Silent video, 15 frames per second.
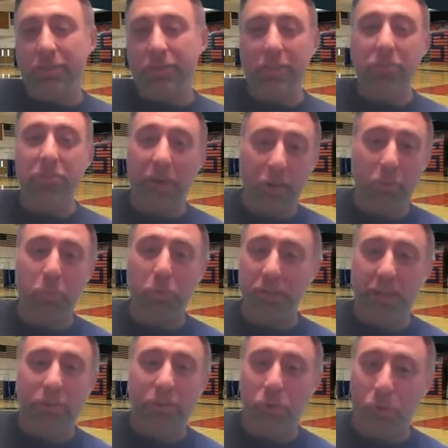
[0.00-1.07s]
to develop what
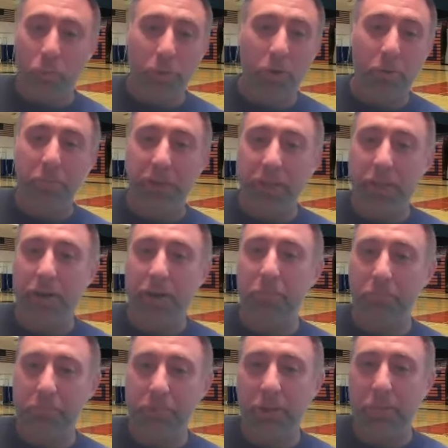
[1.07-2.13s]
that role will be
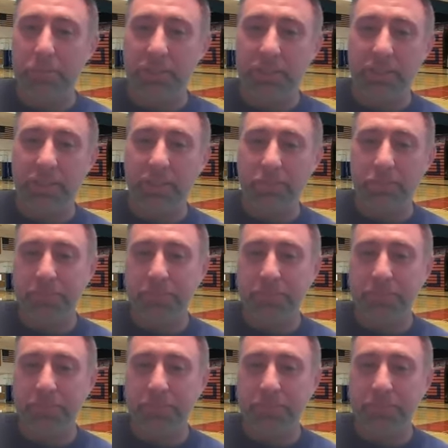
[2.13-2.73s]
come season.